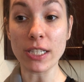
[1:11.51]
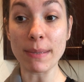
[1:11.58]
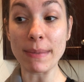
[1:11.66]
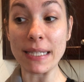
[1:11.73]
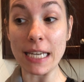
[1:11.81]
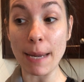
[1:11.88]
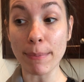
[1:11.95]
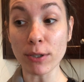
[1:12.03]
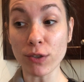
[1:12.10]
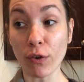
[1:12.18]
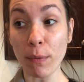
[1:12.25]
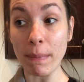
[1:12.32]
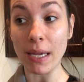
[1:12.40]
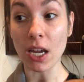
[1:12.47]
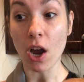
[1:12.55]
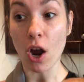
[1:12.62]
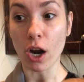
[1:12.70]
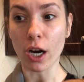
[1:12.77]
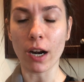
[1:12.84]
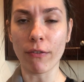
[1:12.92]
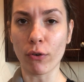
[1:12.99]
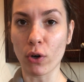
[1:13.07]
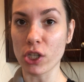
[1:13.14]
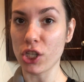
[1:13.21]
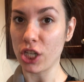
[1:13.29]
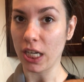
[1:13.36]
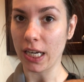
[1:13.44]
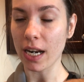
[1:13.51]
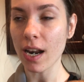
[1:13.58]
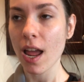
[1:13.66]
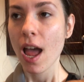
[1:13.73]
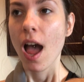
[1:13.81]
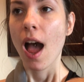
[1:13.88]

Some staples for me are, of course, chicken.